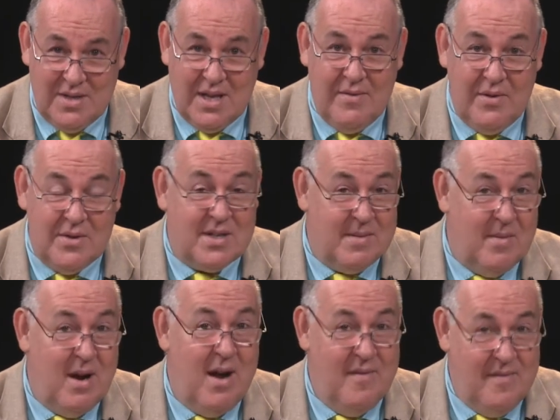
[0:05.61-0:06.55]
to give you
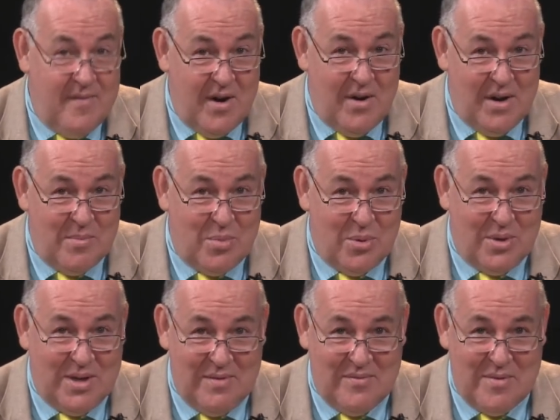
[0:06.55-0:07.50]
some very
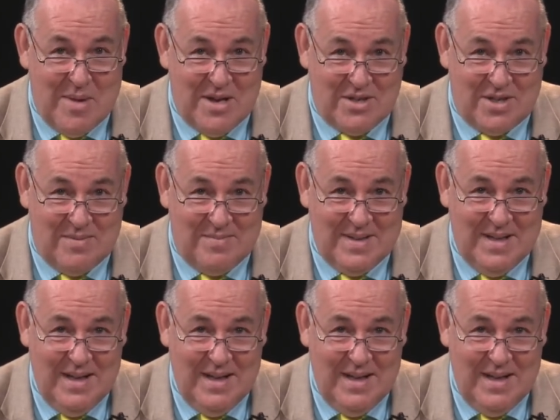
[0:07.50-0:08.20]
important information.